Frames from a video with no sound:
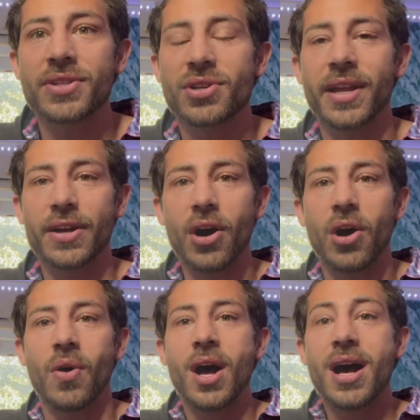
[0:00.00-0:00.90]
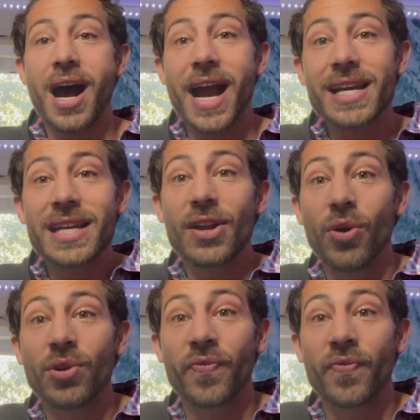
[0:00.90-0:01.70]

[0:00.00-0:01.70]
you're like, oh, I need to hold